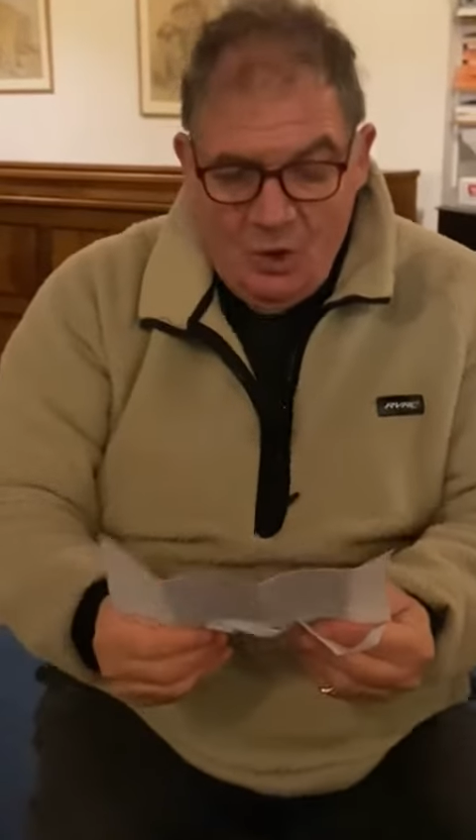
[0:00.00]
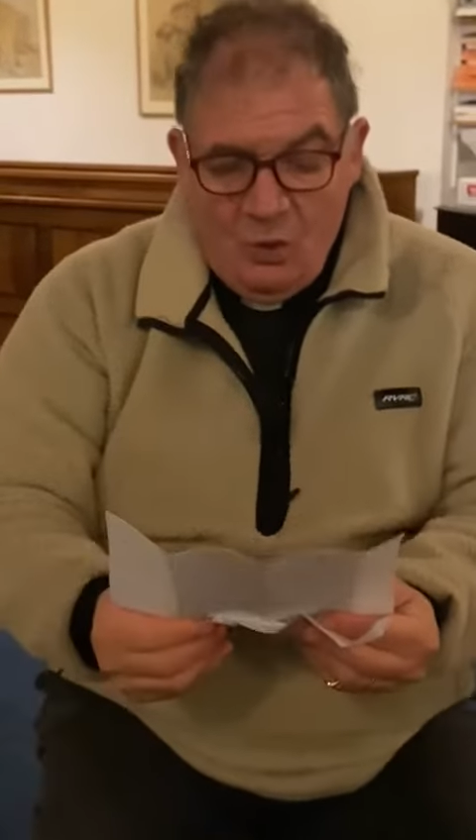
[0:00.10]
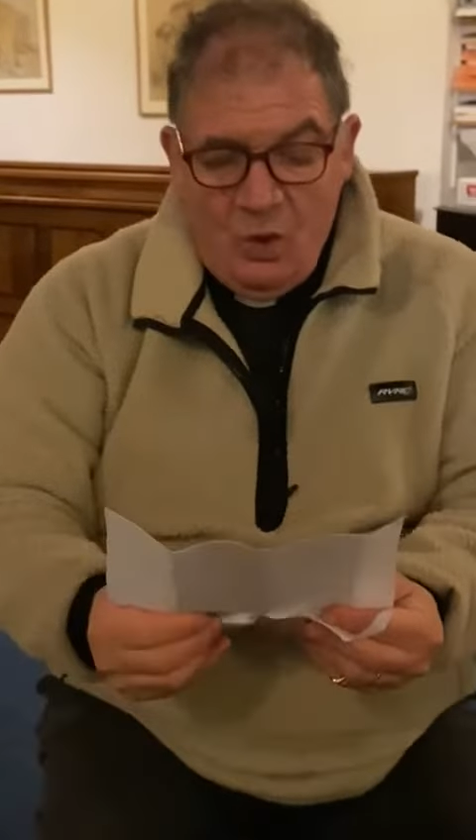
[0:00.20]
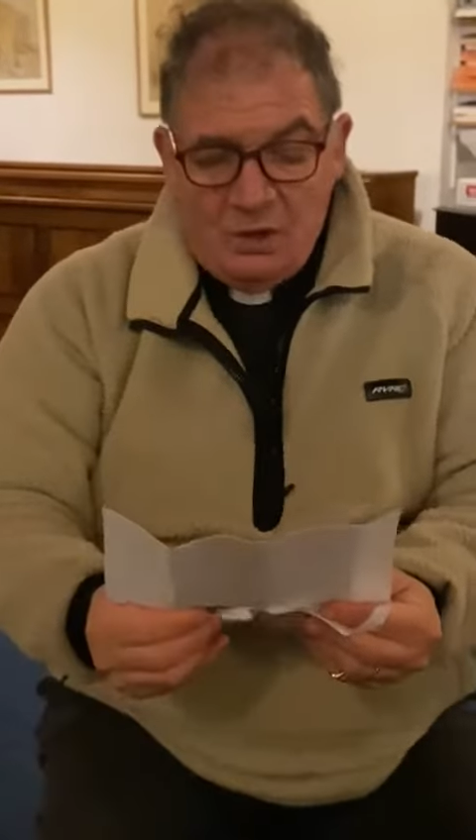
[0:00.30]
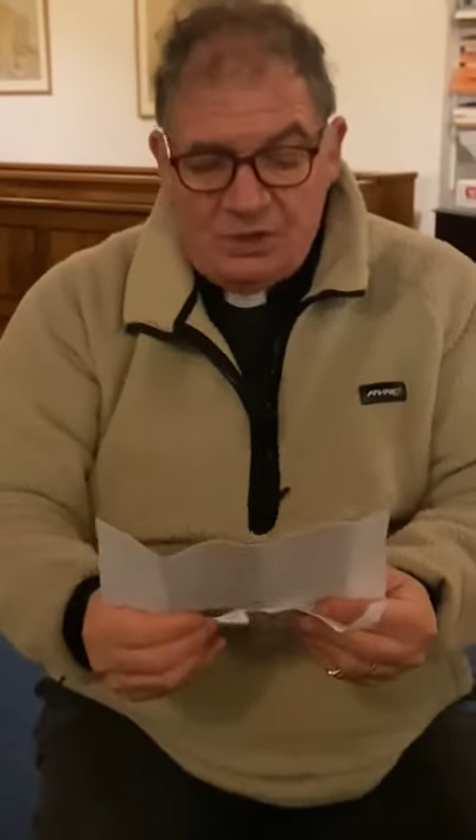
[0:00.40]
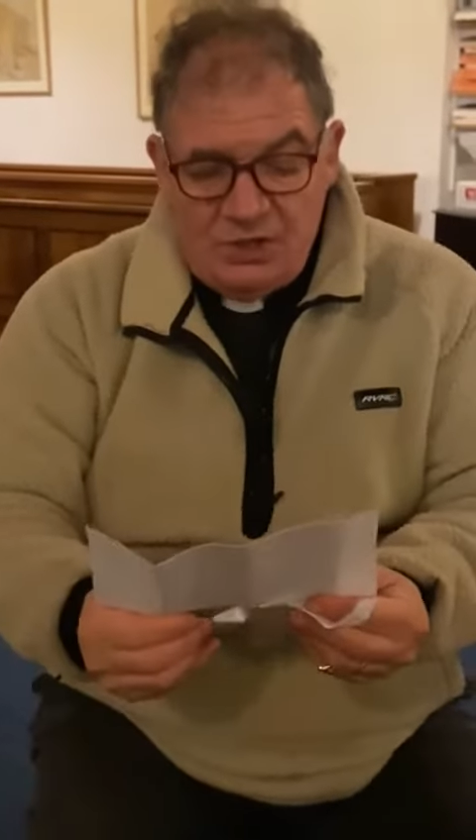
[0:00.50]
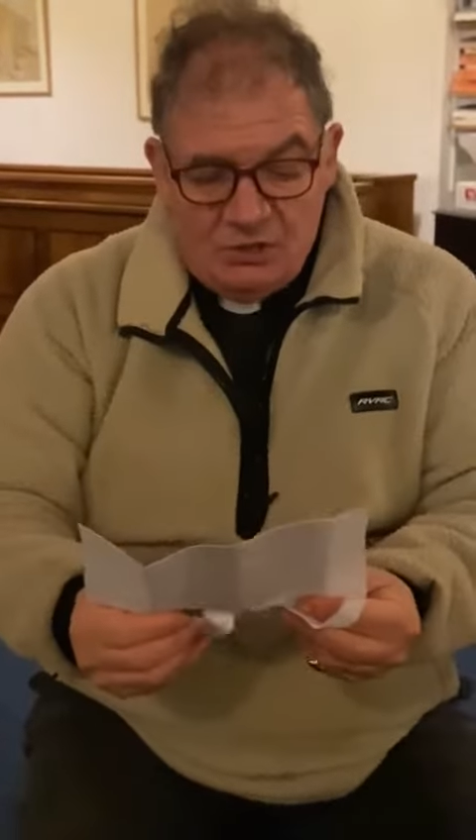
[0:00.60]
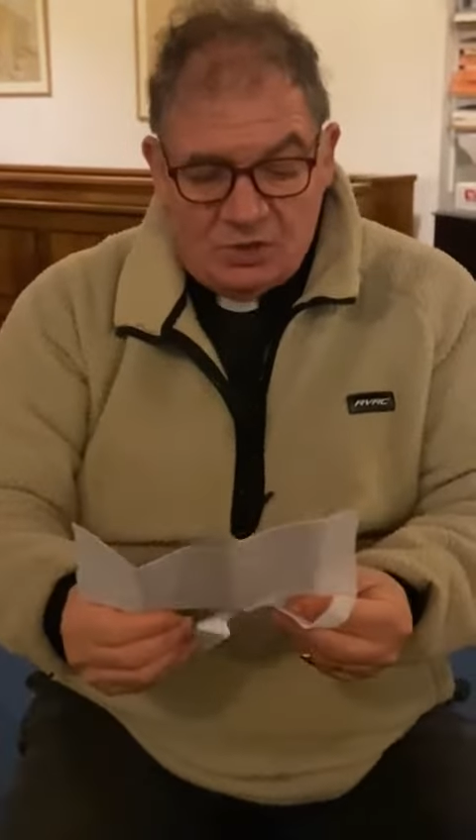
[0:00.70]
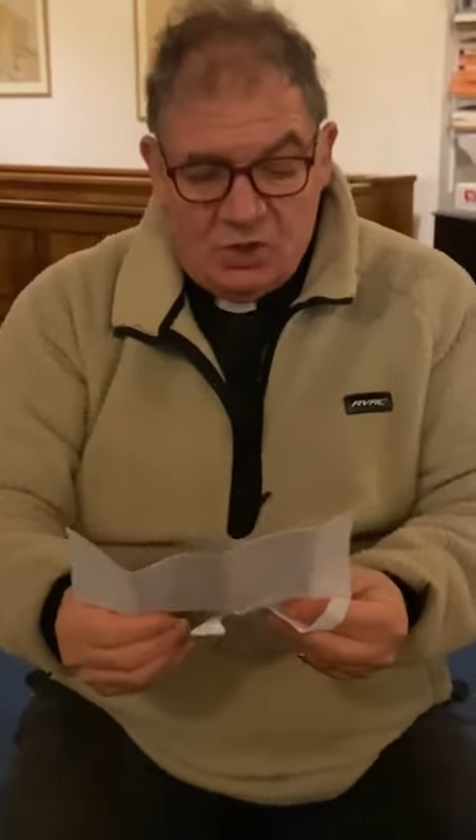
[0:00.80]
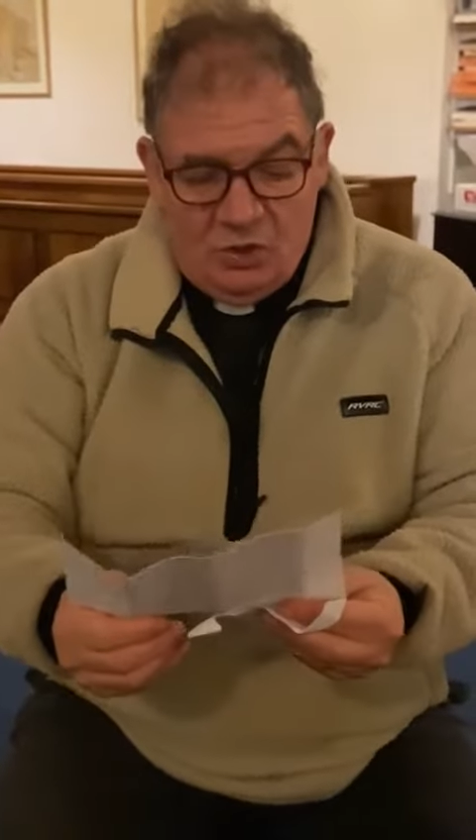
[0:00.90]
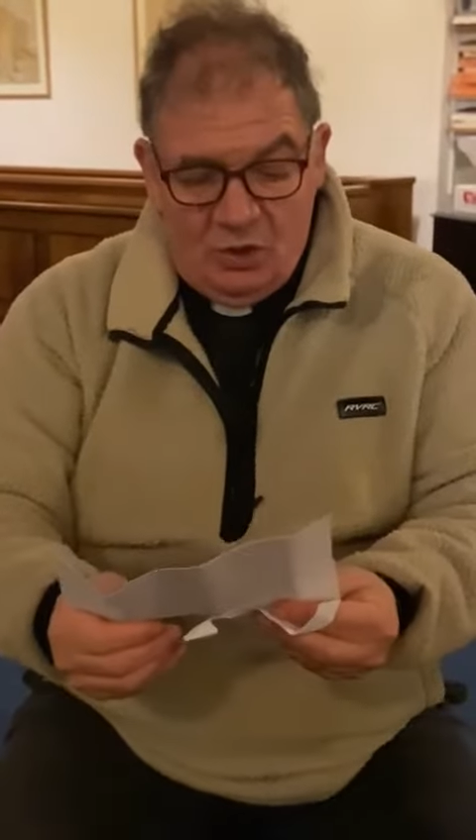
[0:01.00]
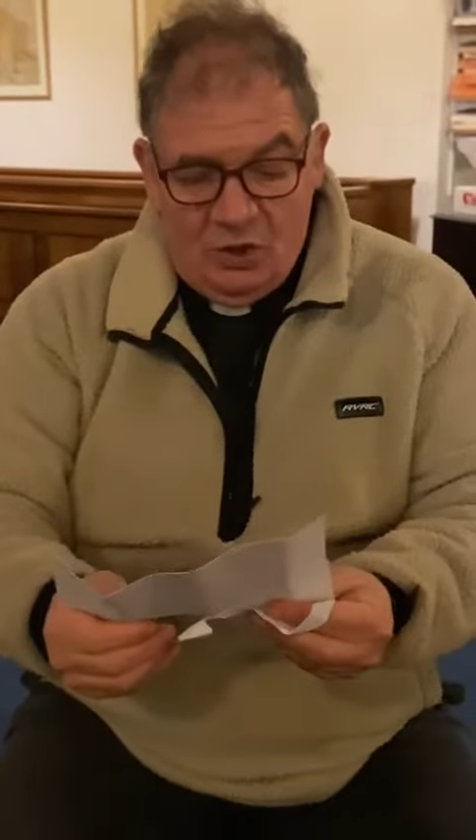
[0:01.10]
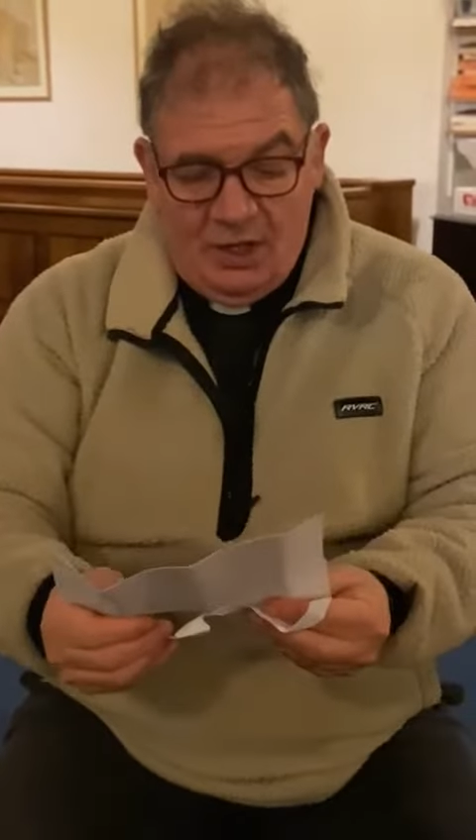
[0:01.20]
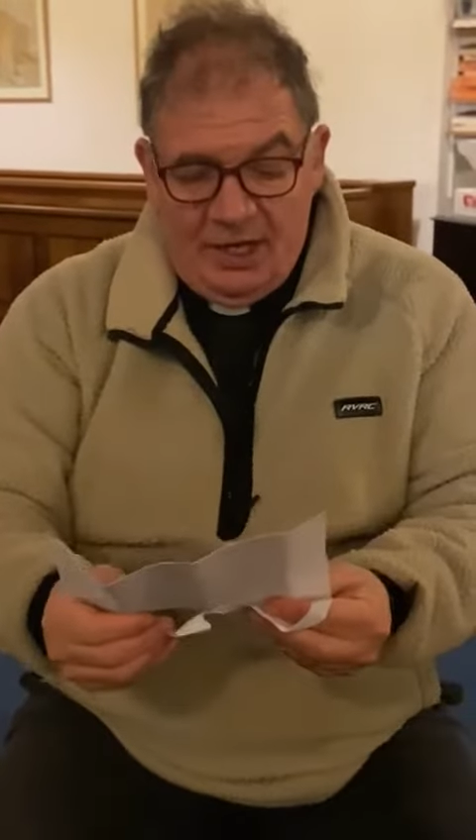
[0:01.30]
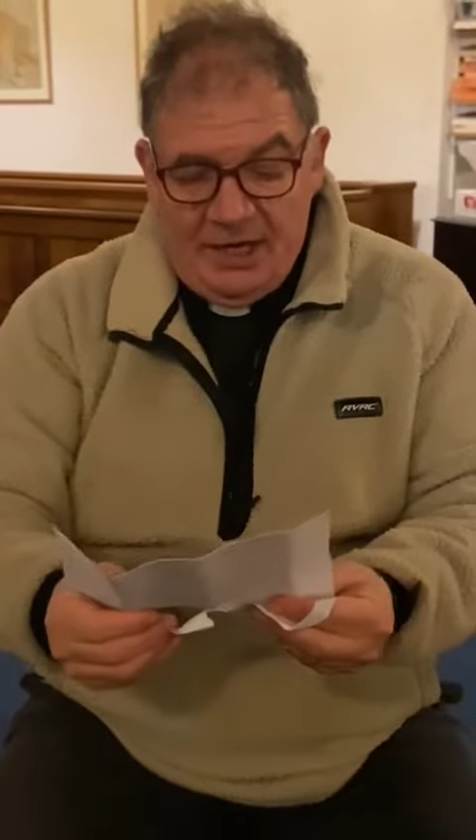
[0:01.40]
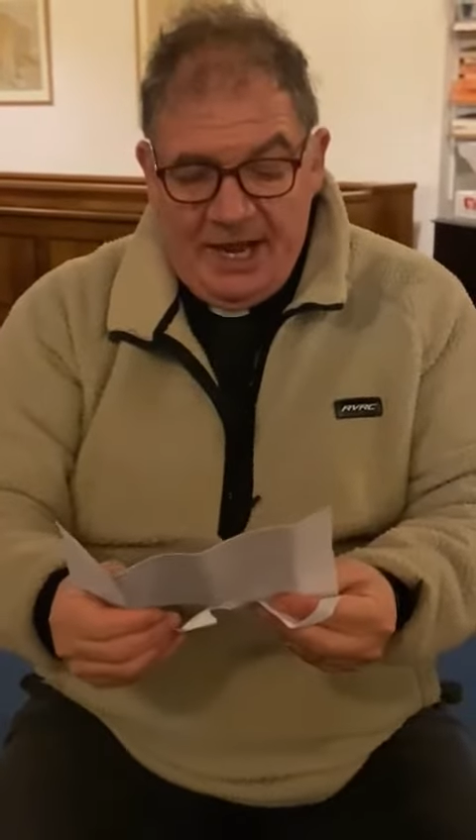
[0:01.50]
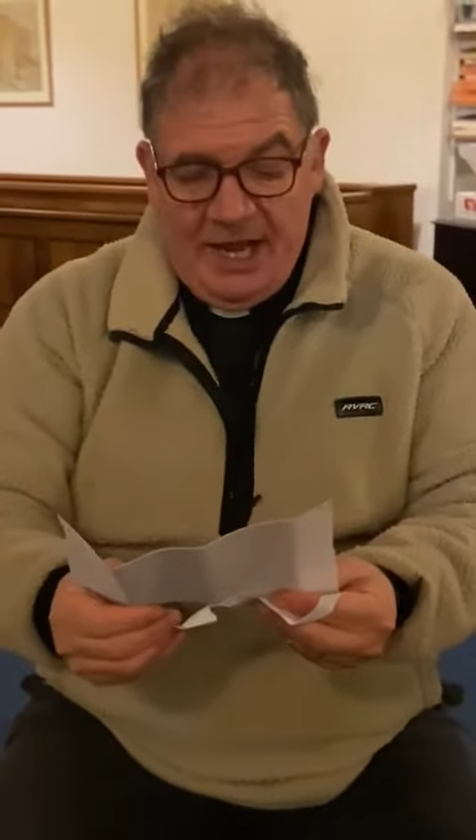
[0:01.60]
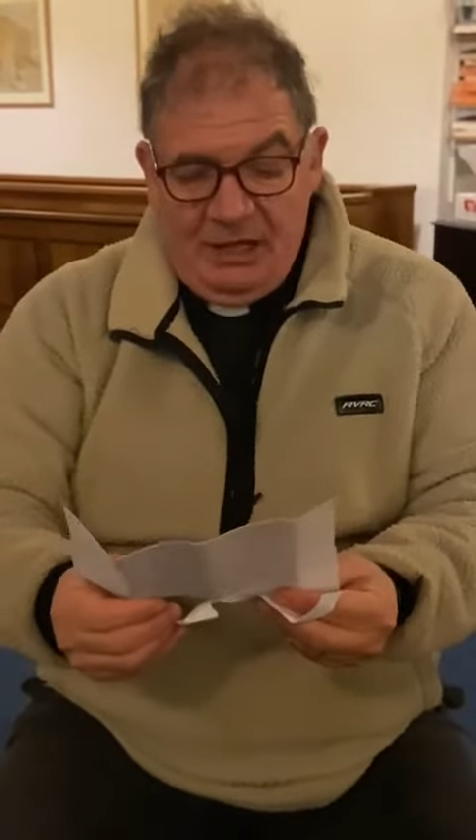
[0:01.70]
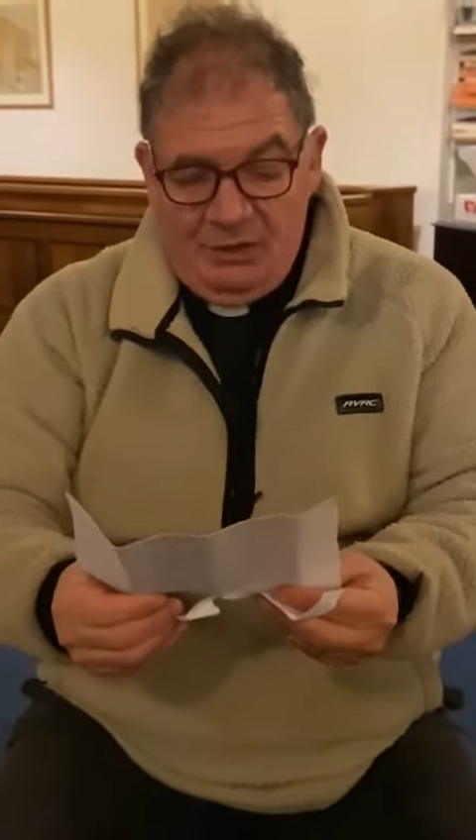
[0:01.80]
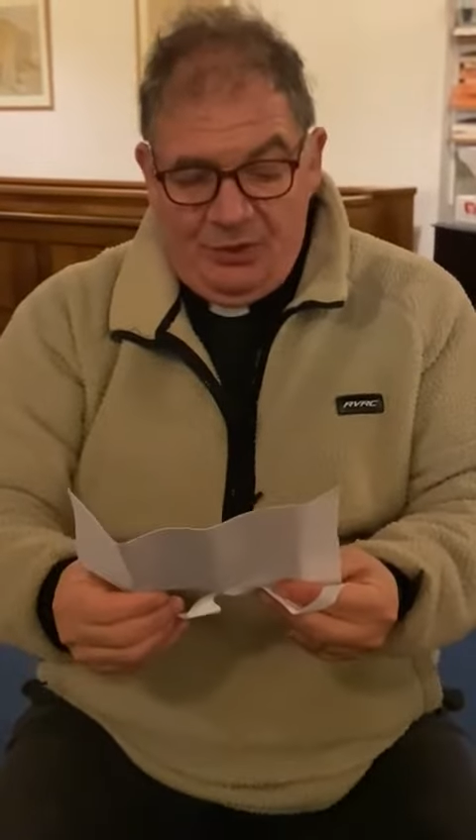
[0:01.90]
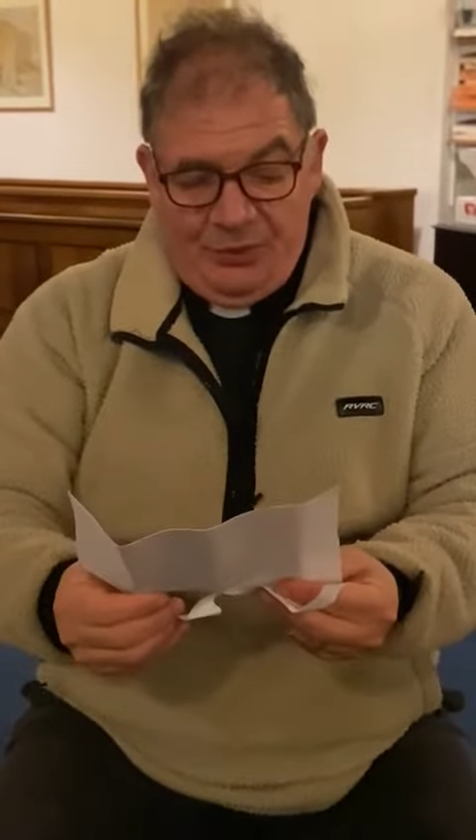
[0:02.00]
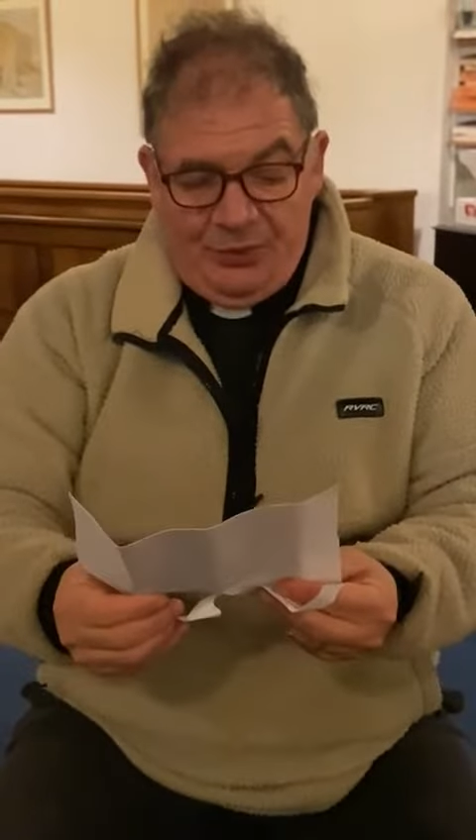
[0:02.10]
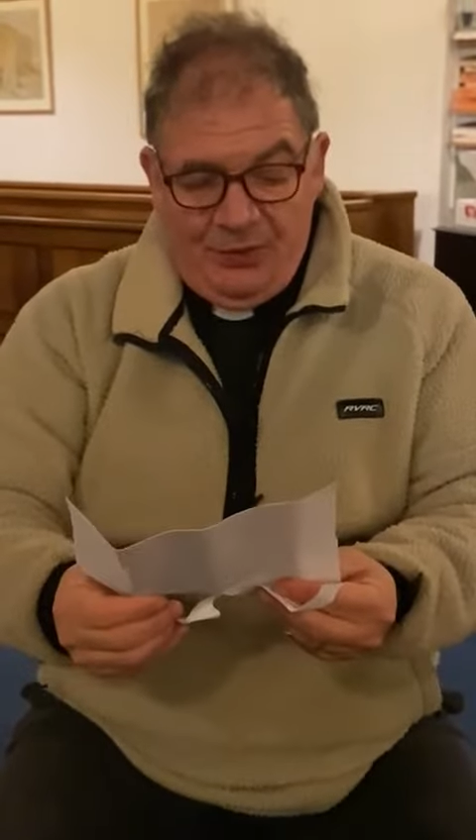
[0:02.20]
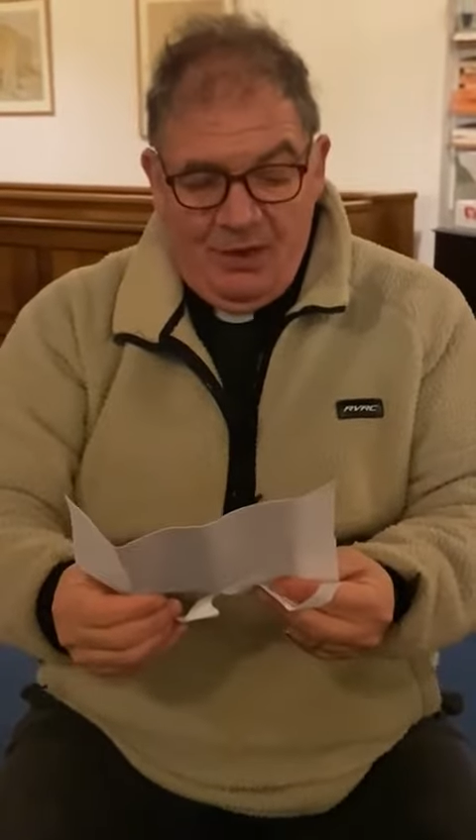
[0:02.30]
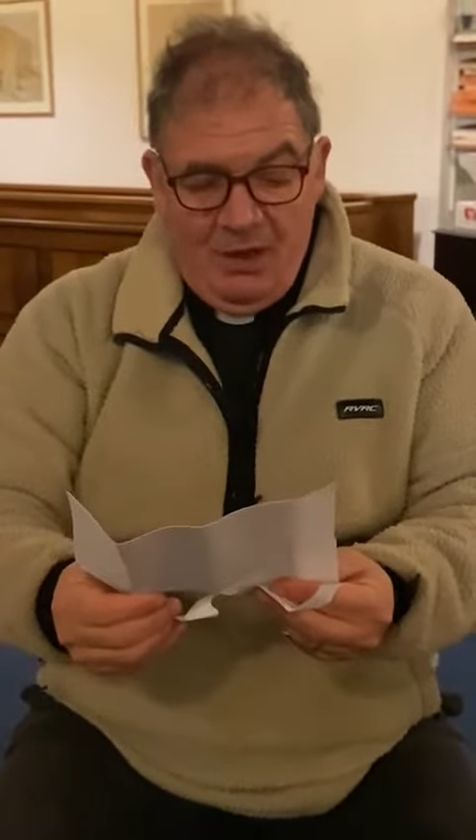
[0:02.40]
What do you call an elf